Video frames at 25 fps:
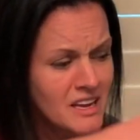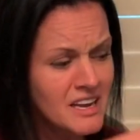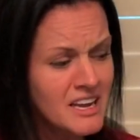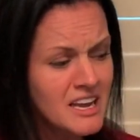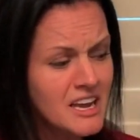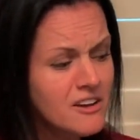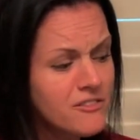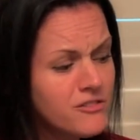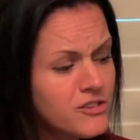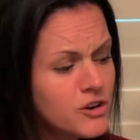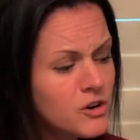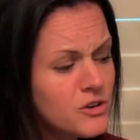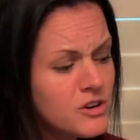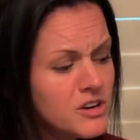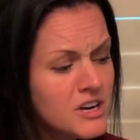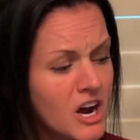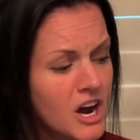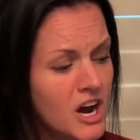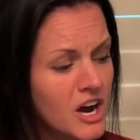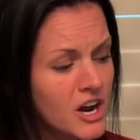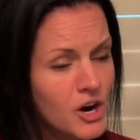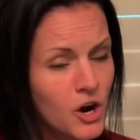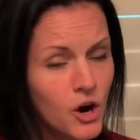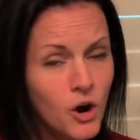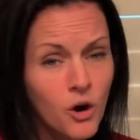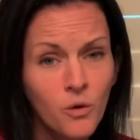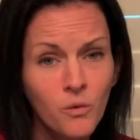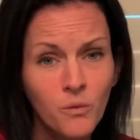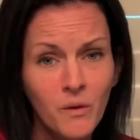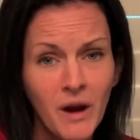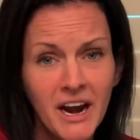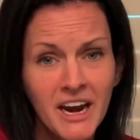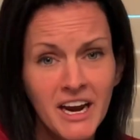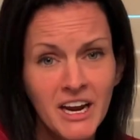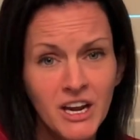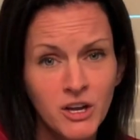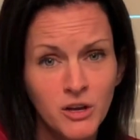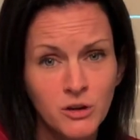If you're not
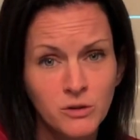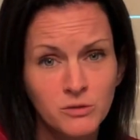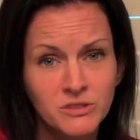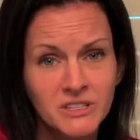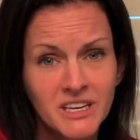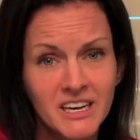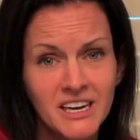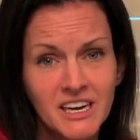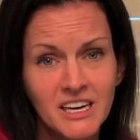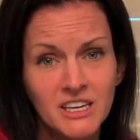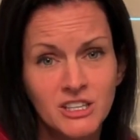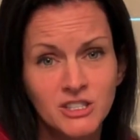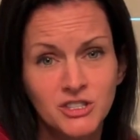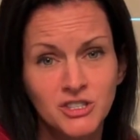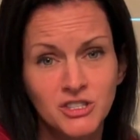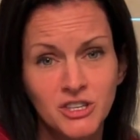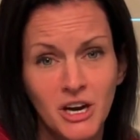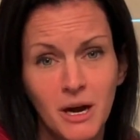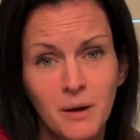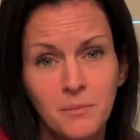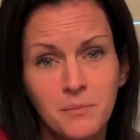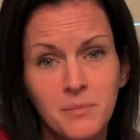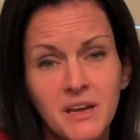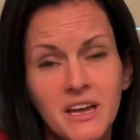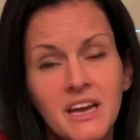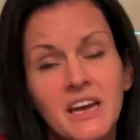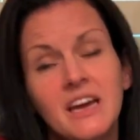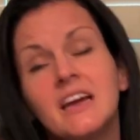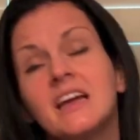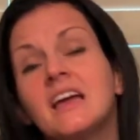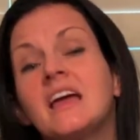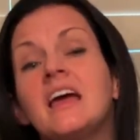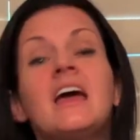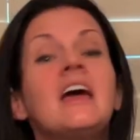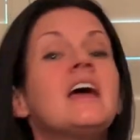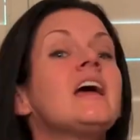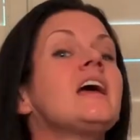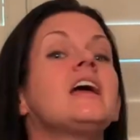already using Shopkick,
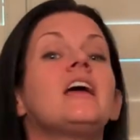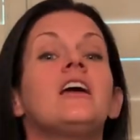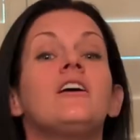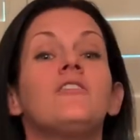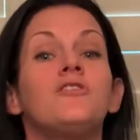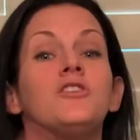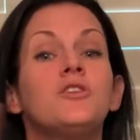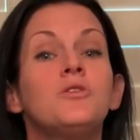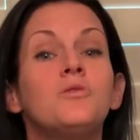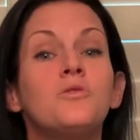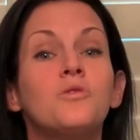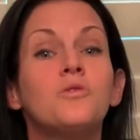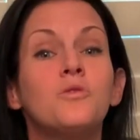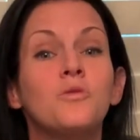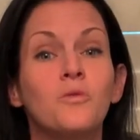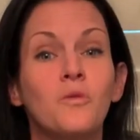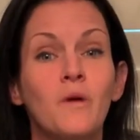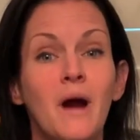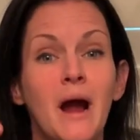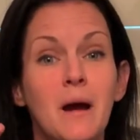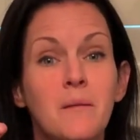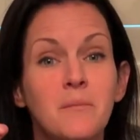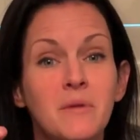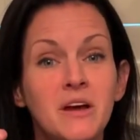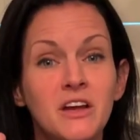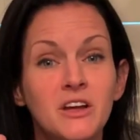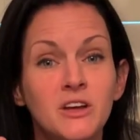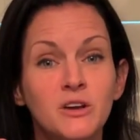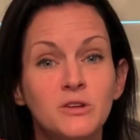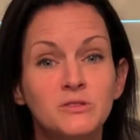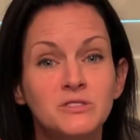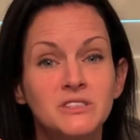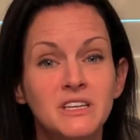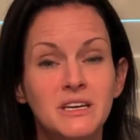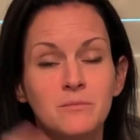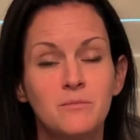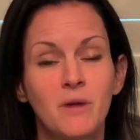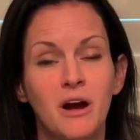if you grab it
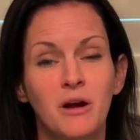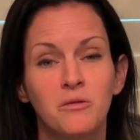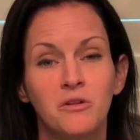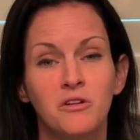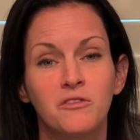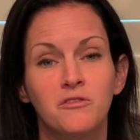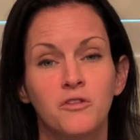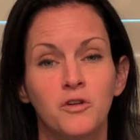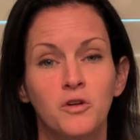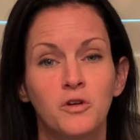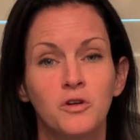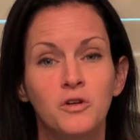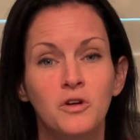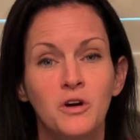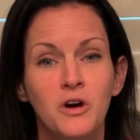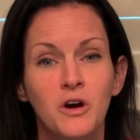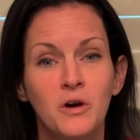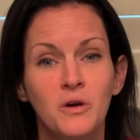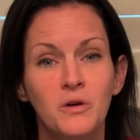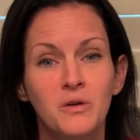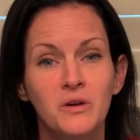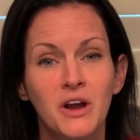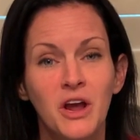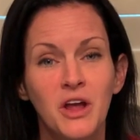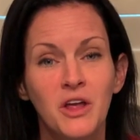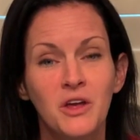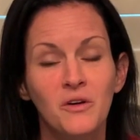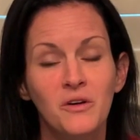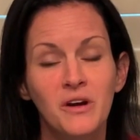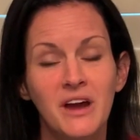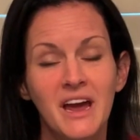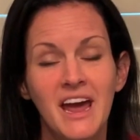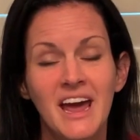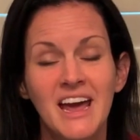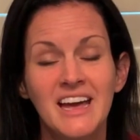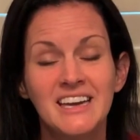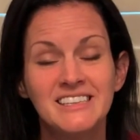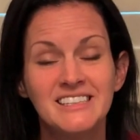using my referral code, you'll
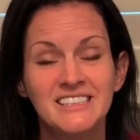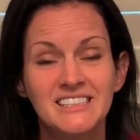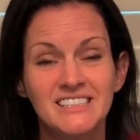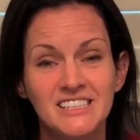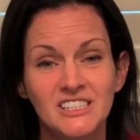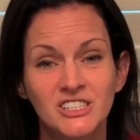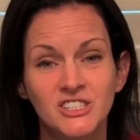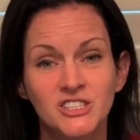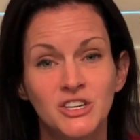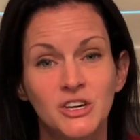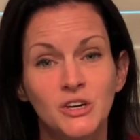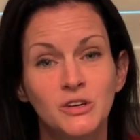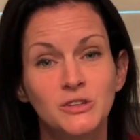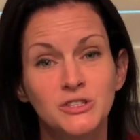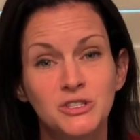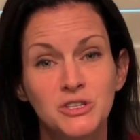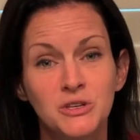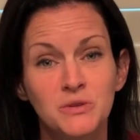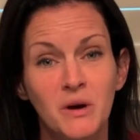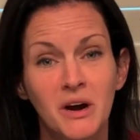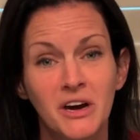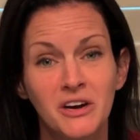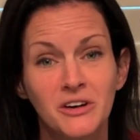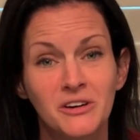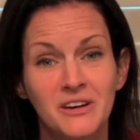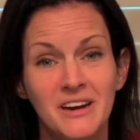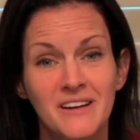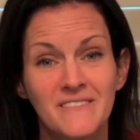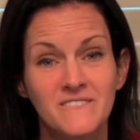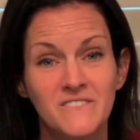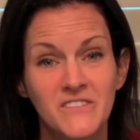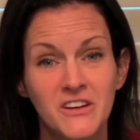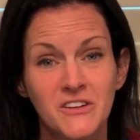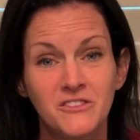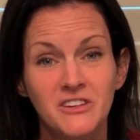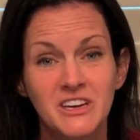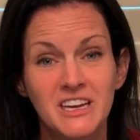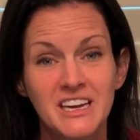get additional
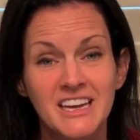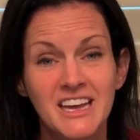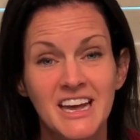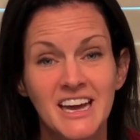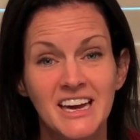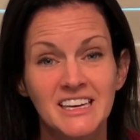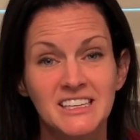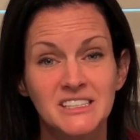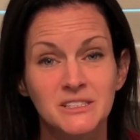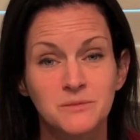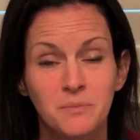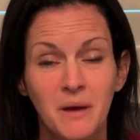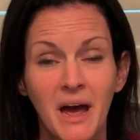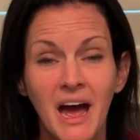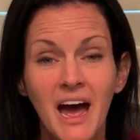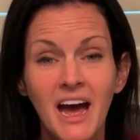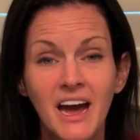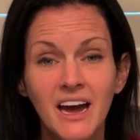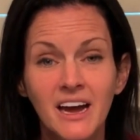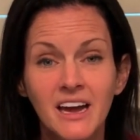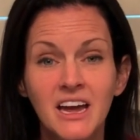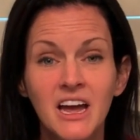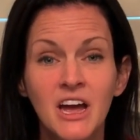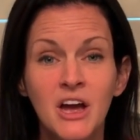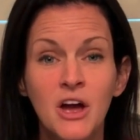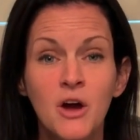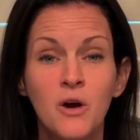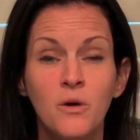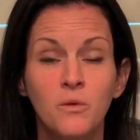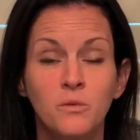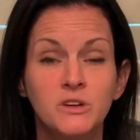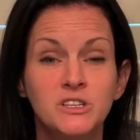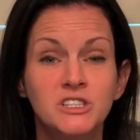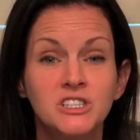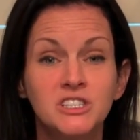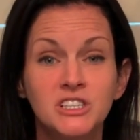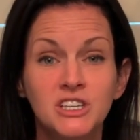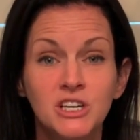250 kicks back,
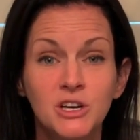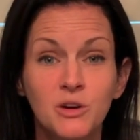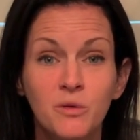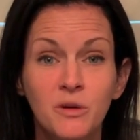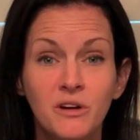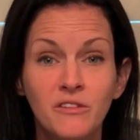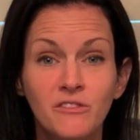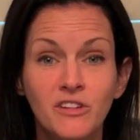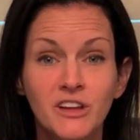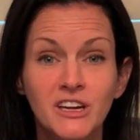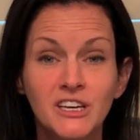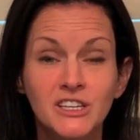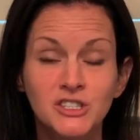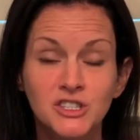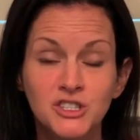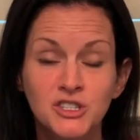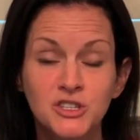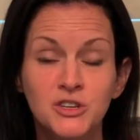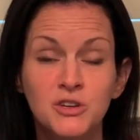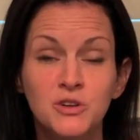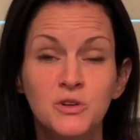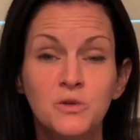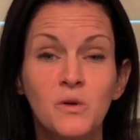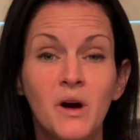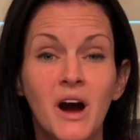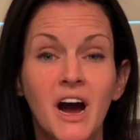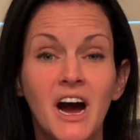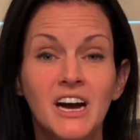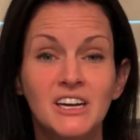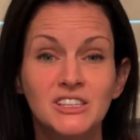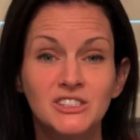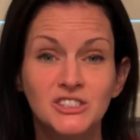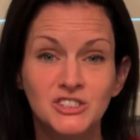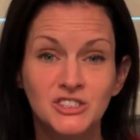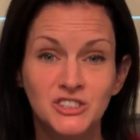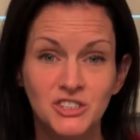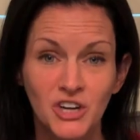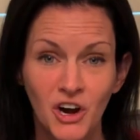which is equivalent to
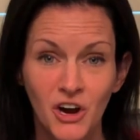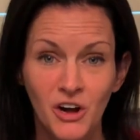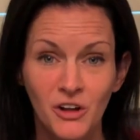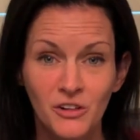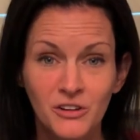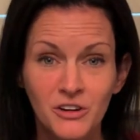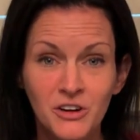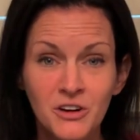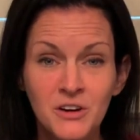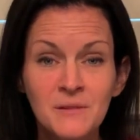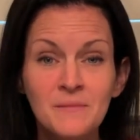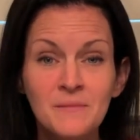$1.